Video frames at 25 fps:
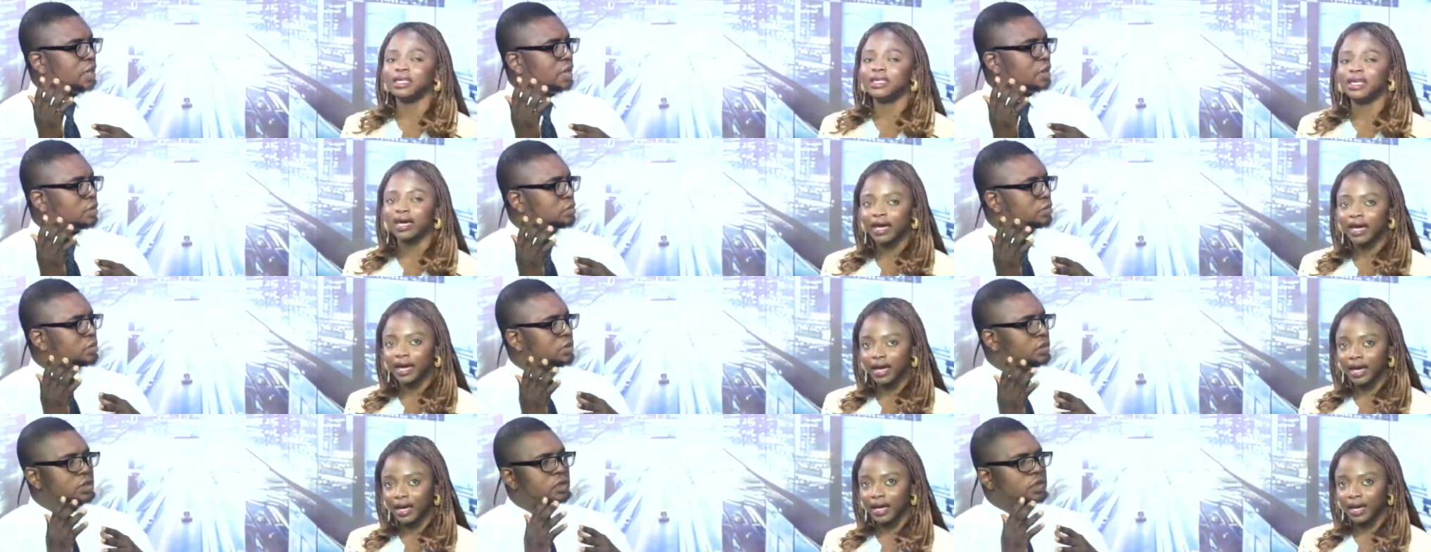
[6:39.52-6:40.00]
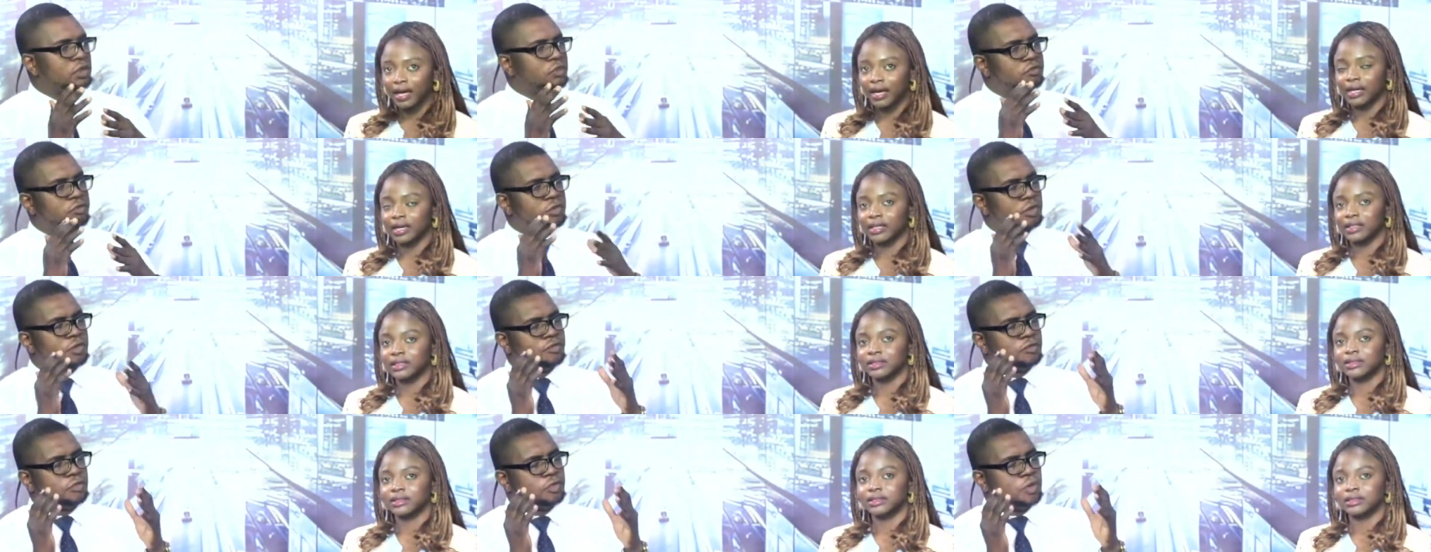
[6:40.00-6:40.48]

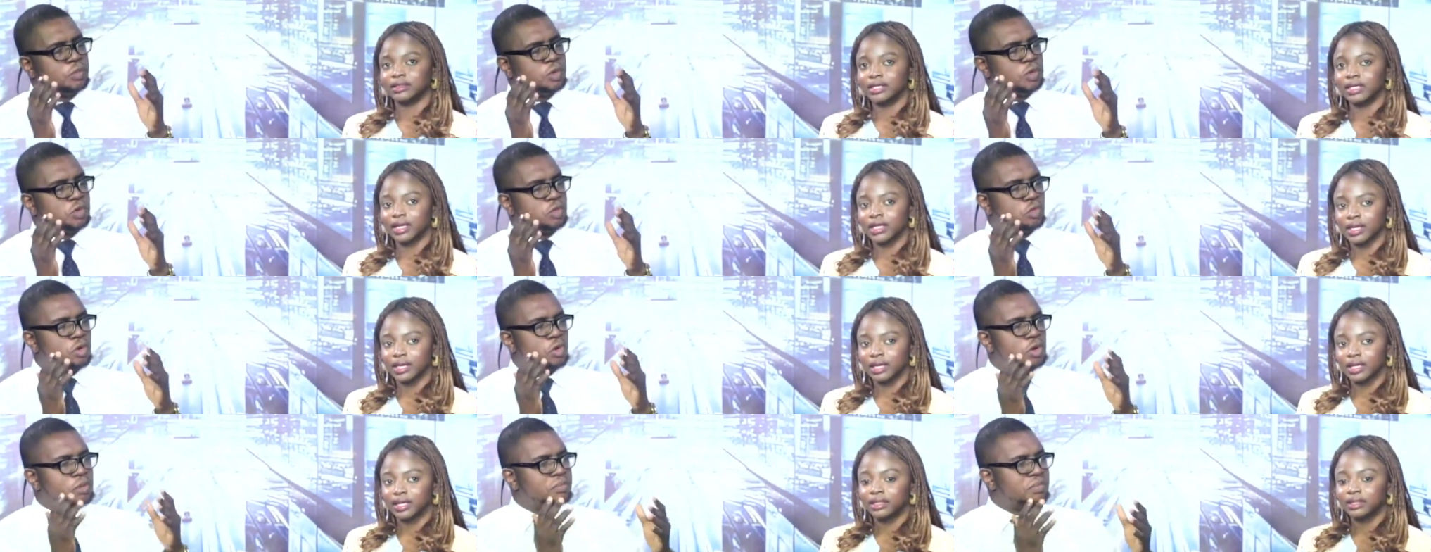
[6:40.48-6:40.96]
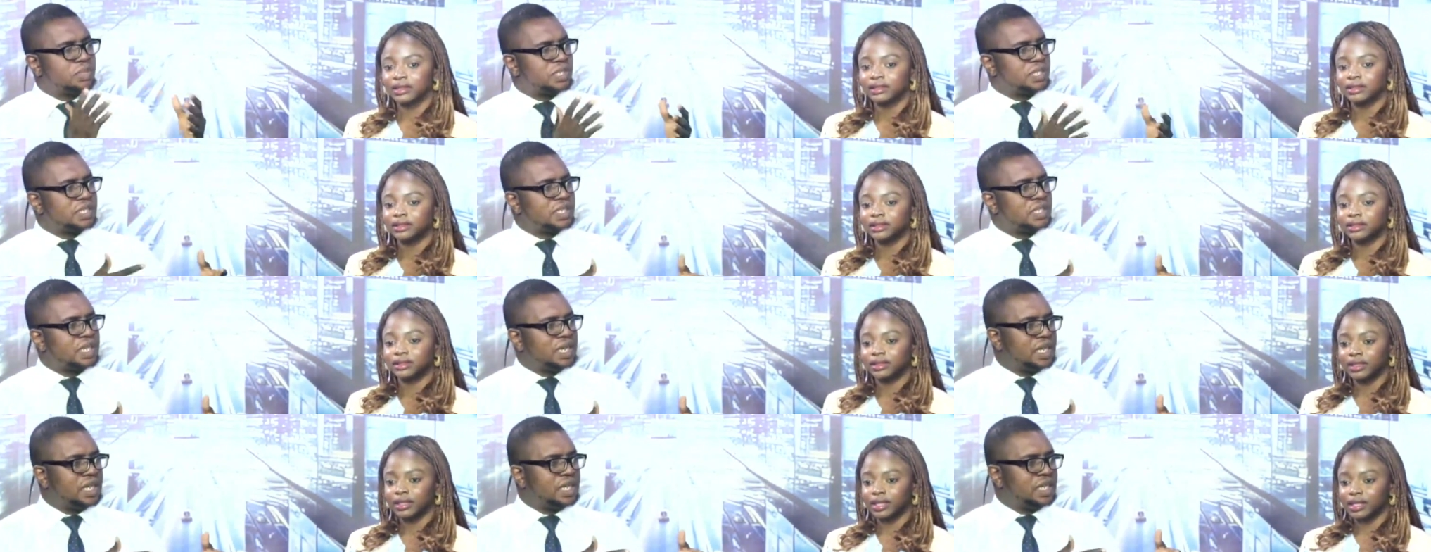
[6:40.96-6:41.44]
Speaker 1: Yes, from
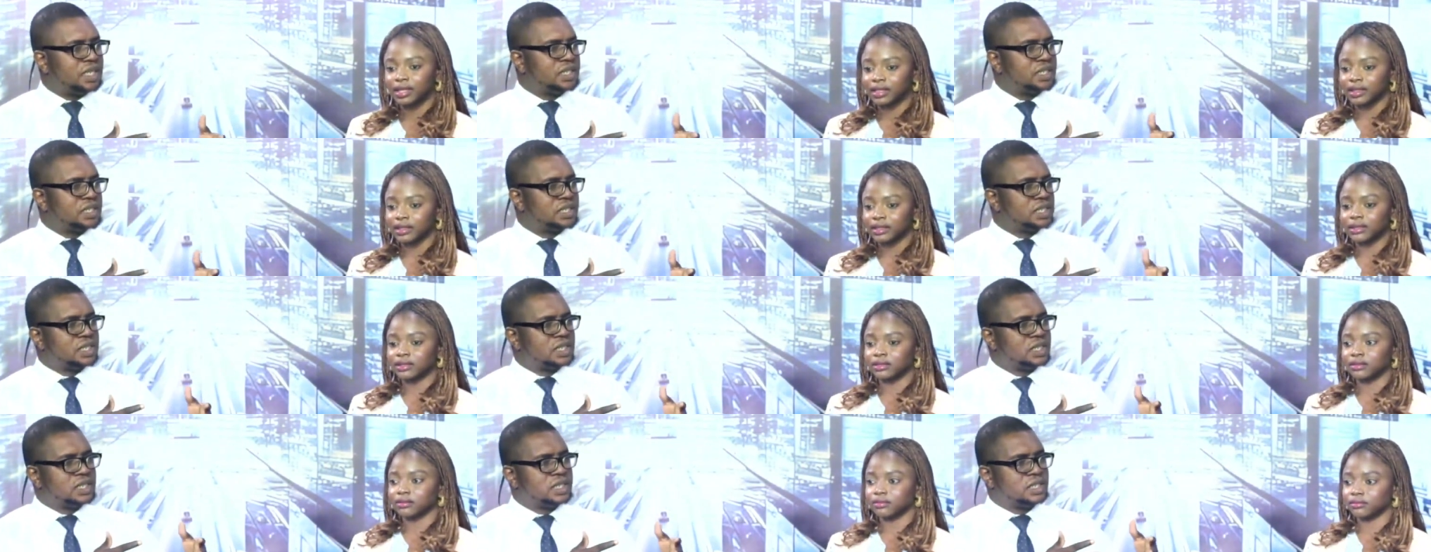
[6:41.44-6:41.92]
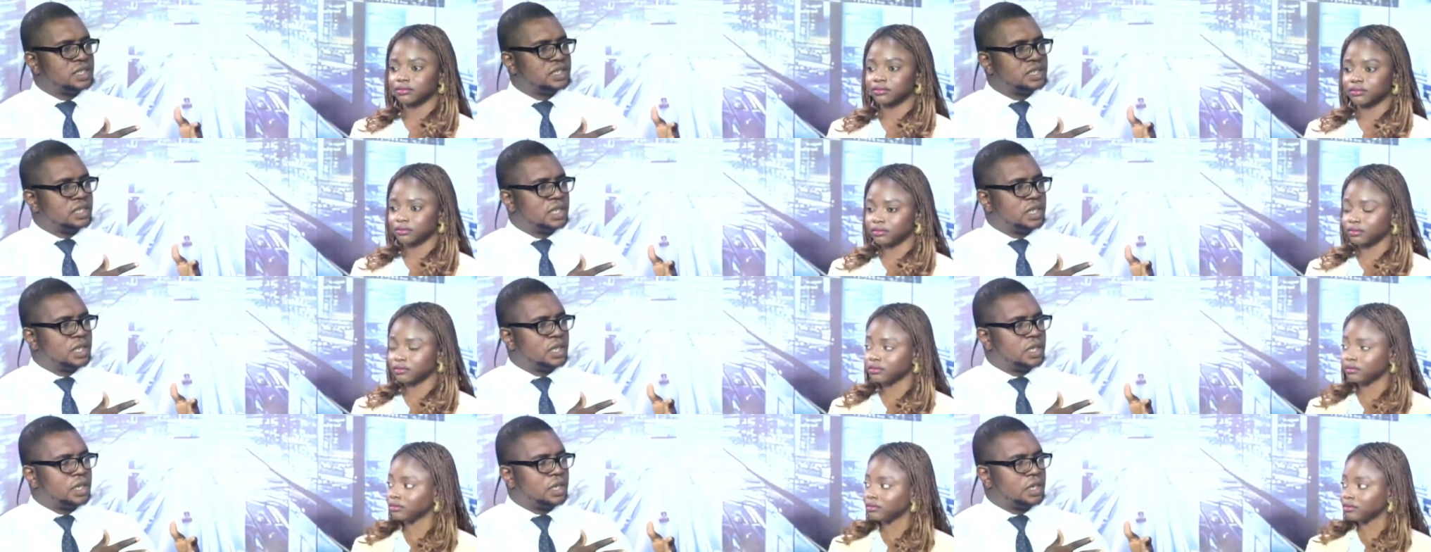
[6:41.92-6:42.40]
4.1 in,
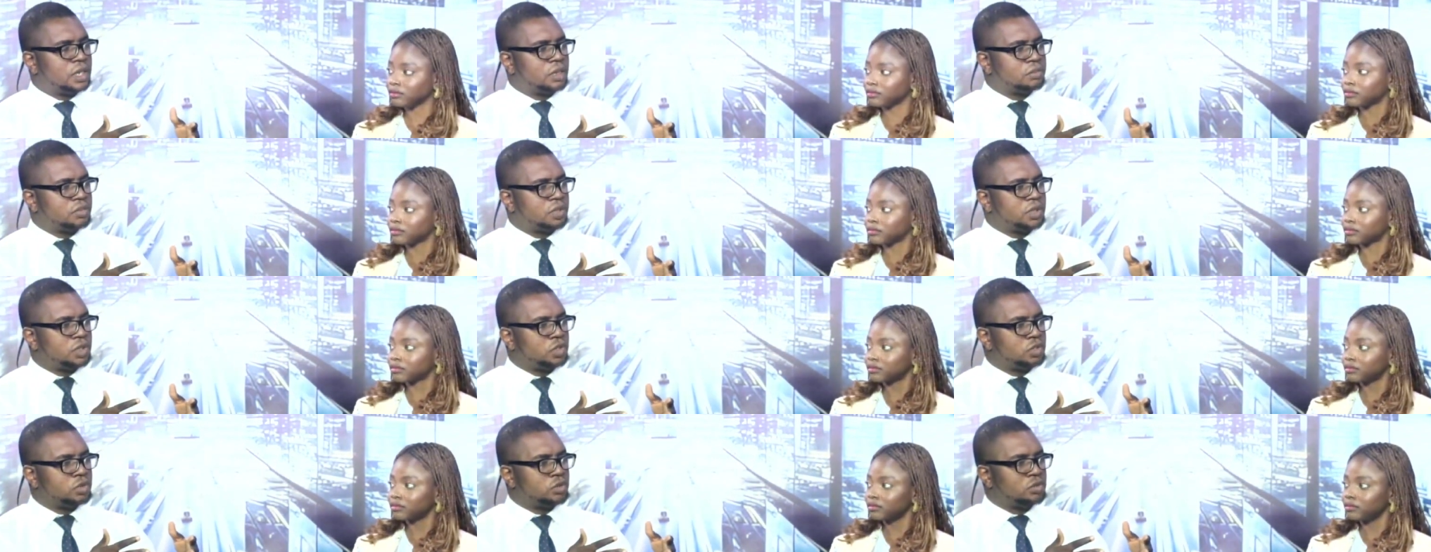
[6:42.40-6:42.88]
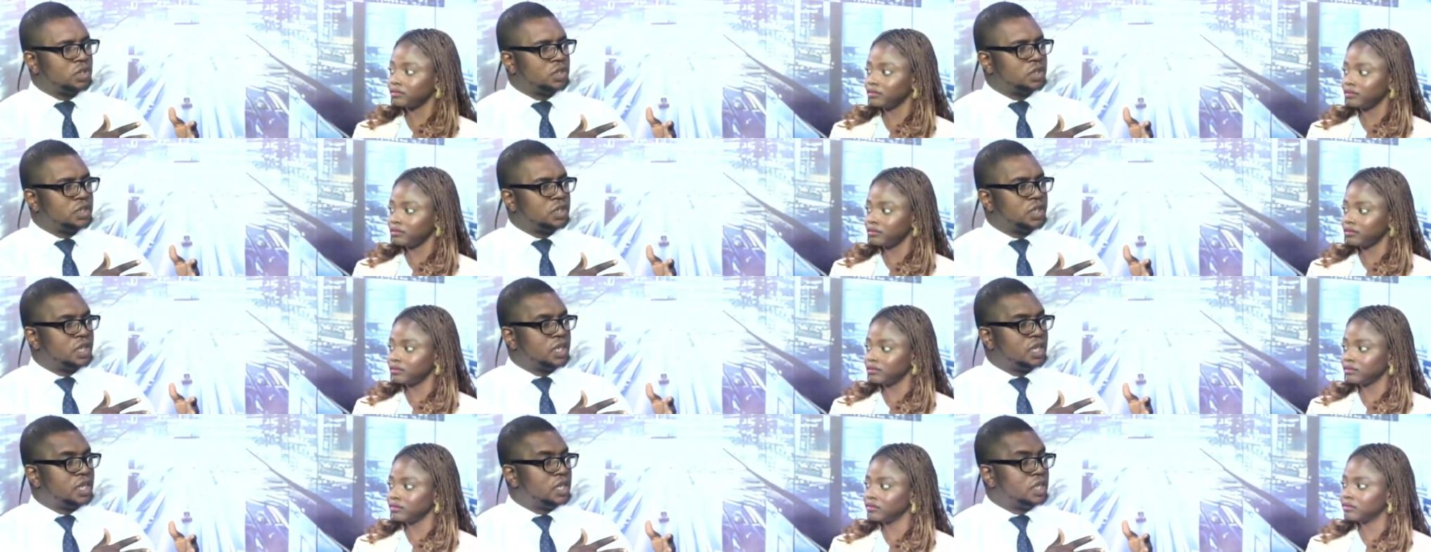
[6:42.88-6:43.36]
um, in in
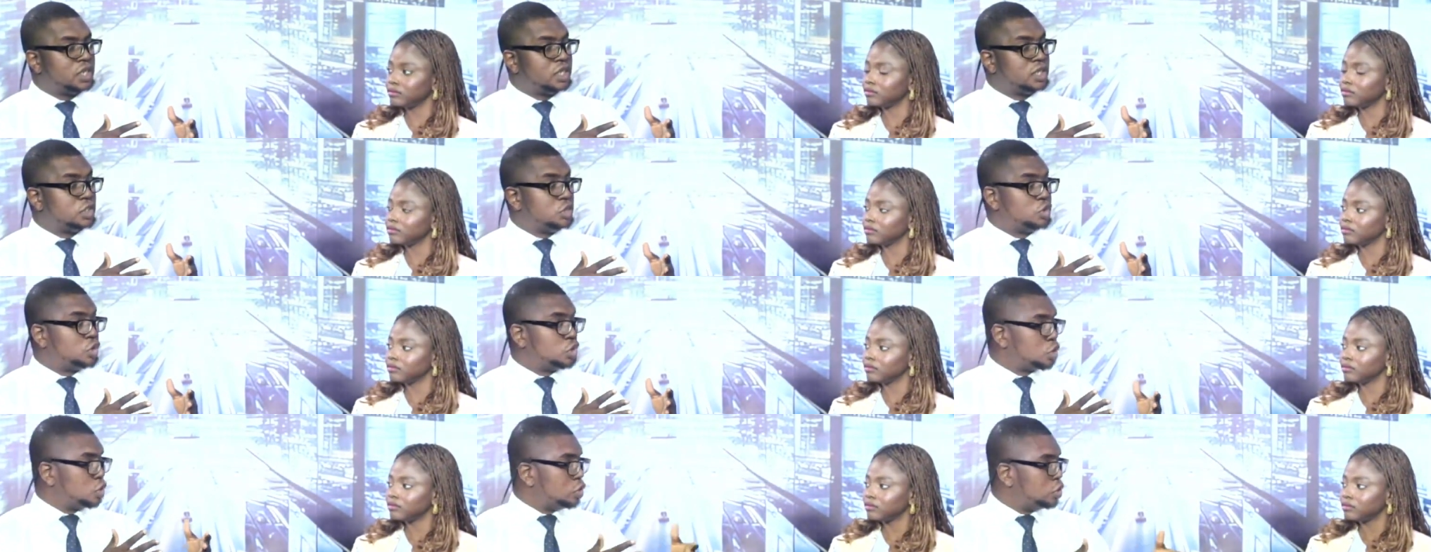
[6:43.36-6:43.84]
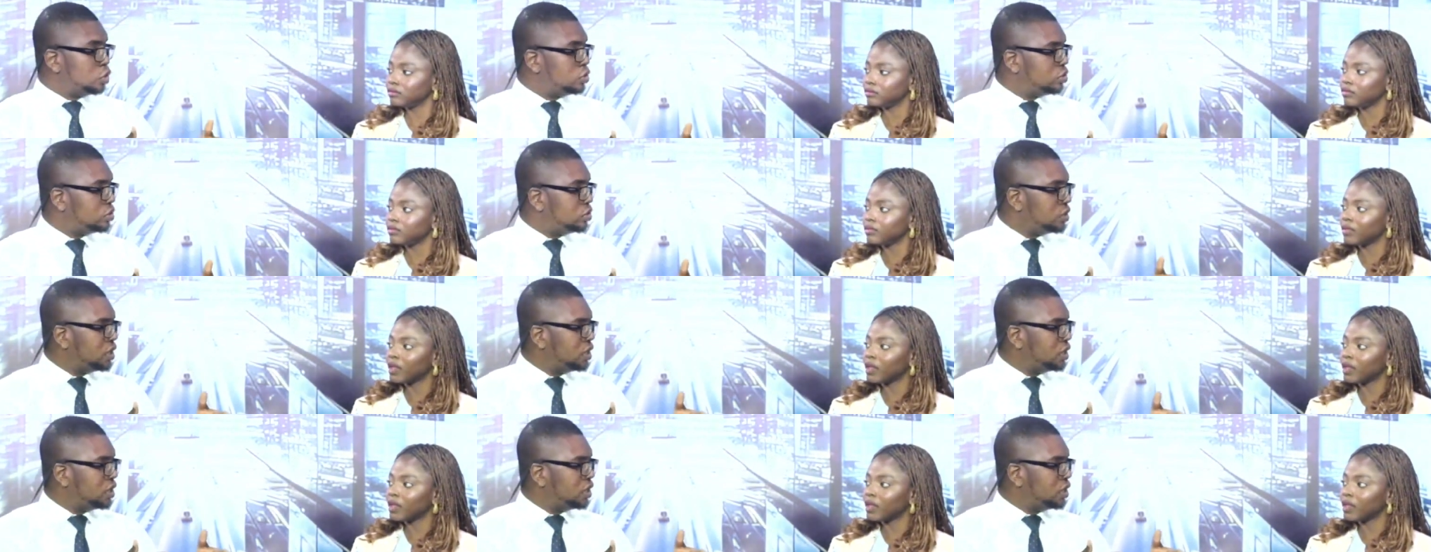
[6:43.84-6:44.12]
in June,